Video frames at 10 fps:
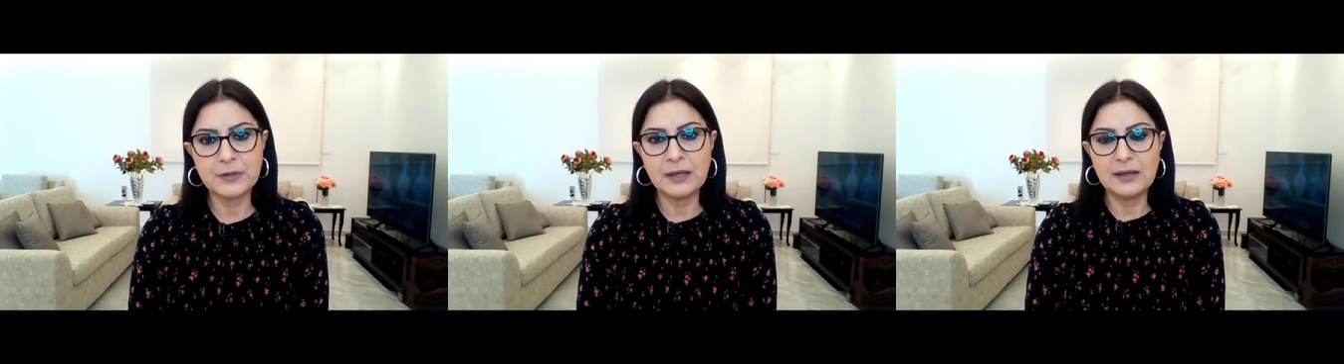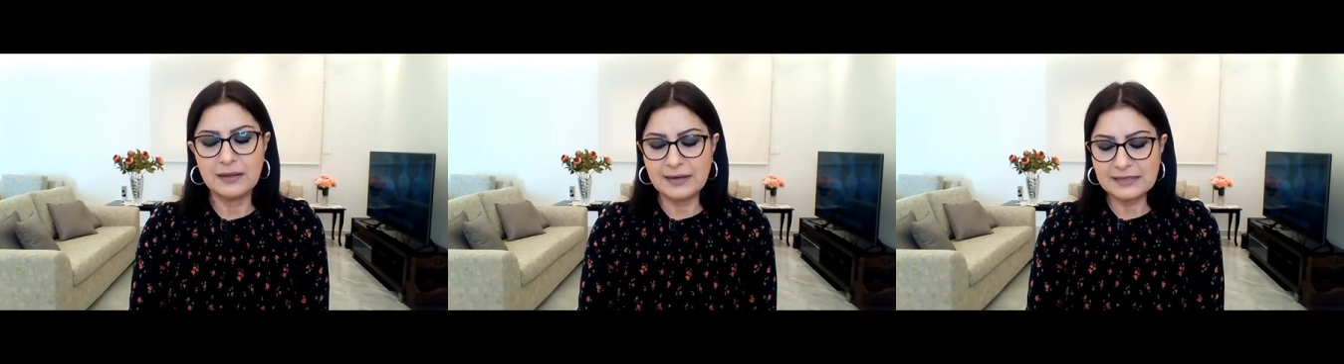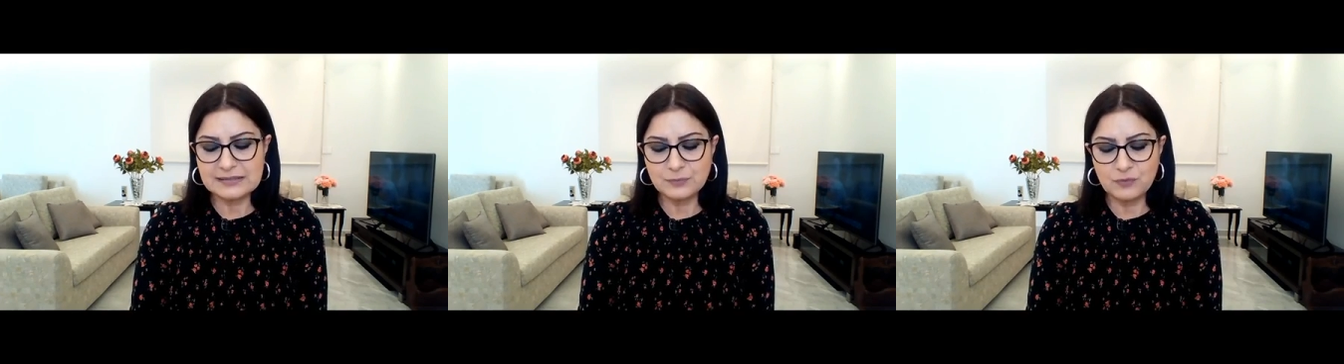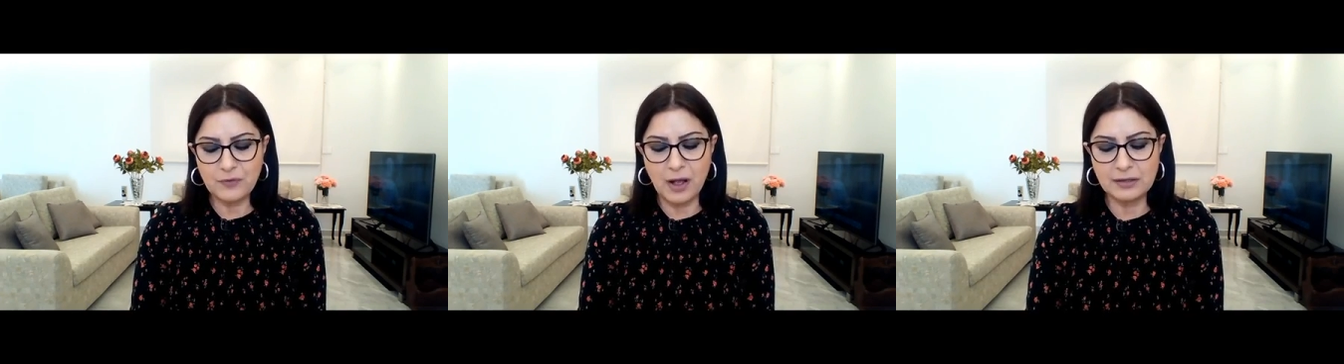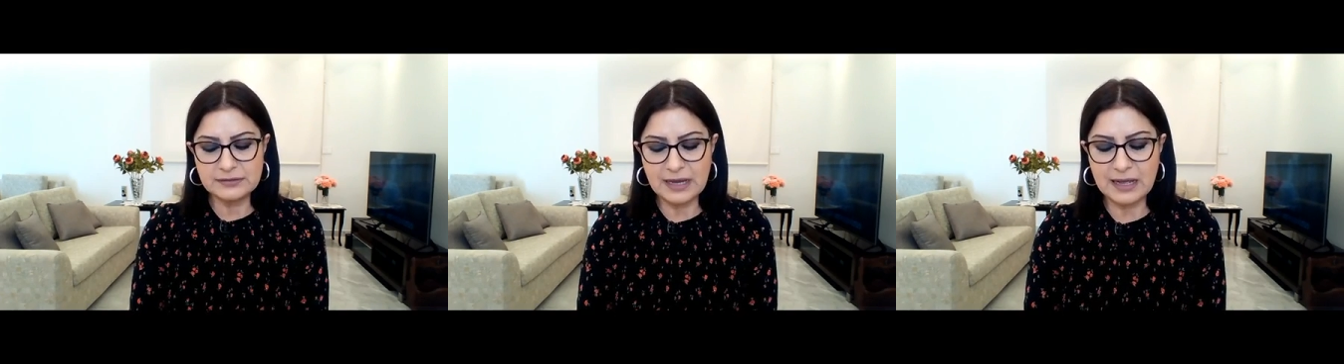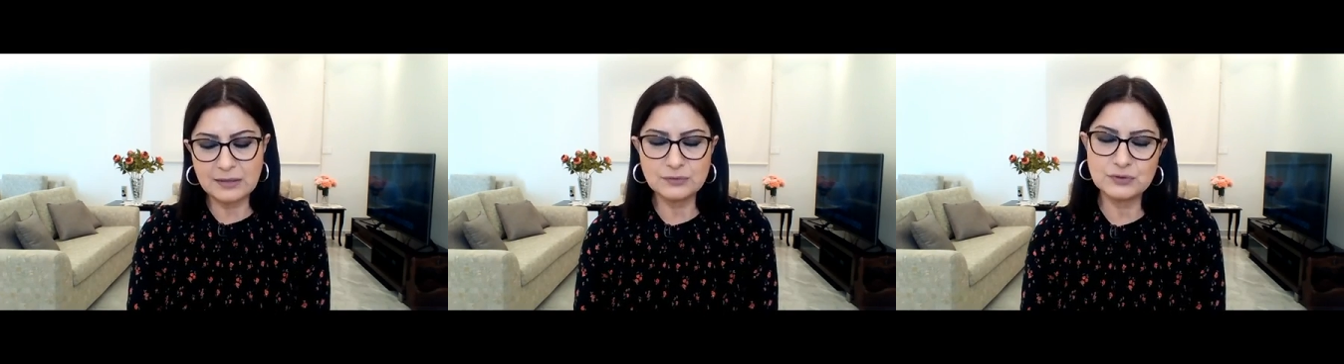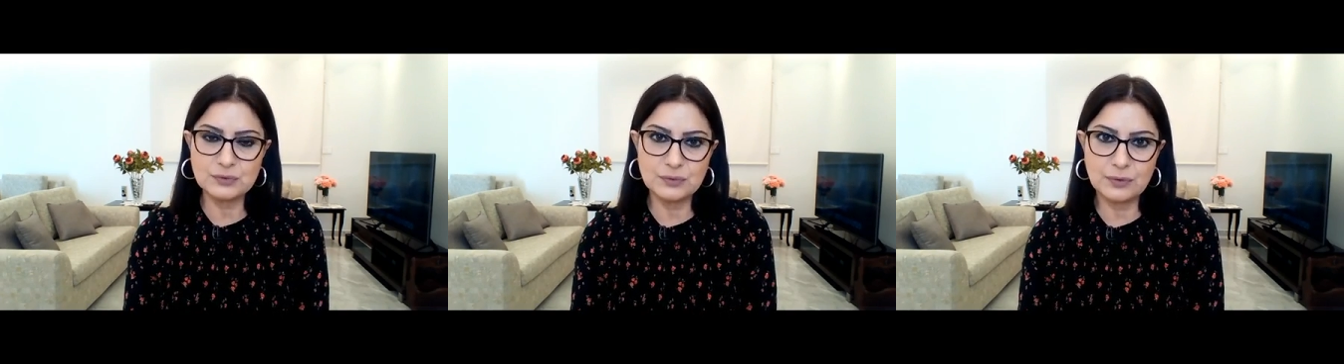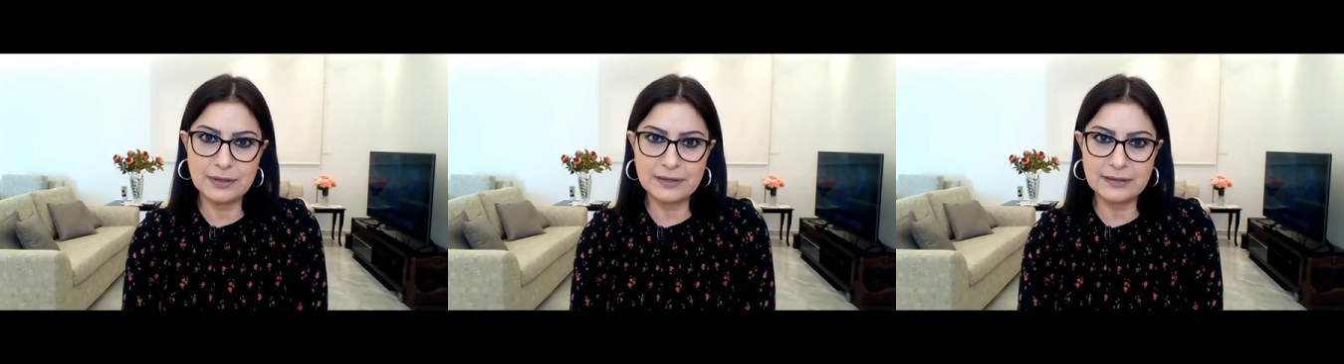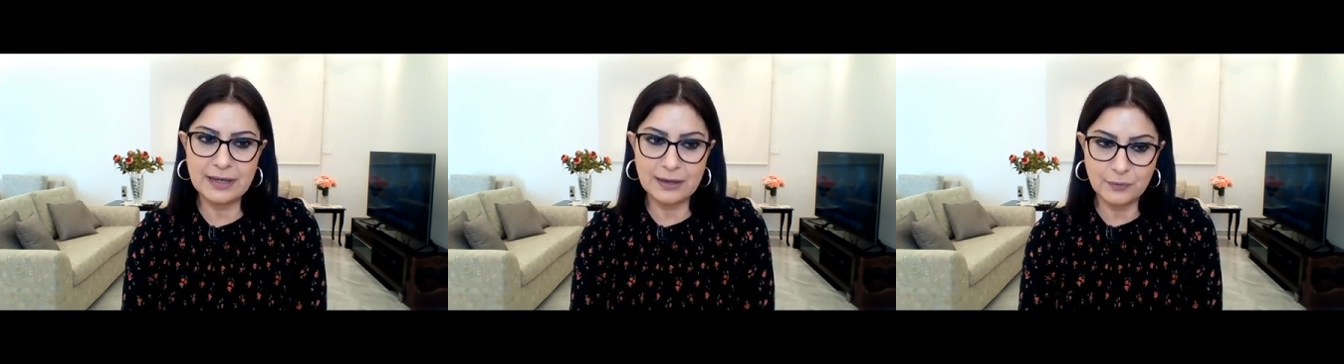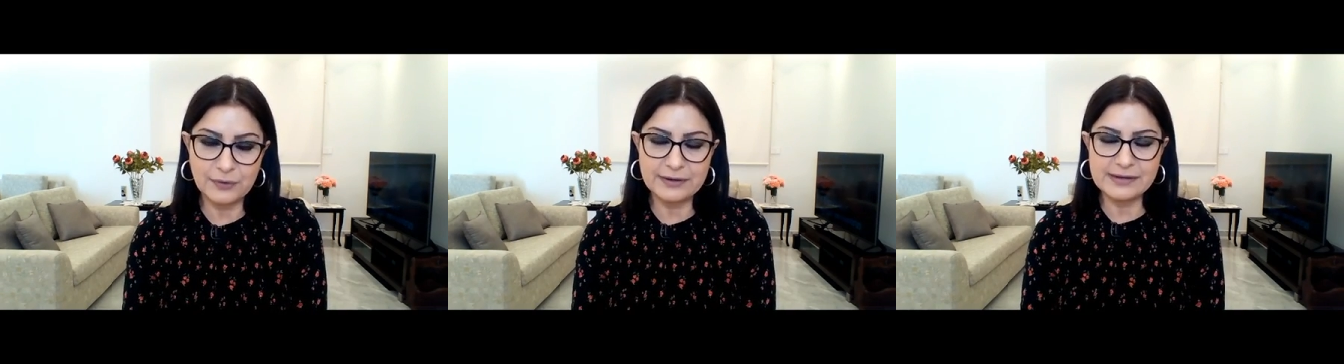Let's move on now to Aquarius.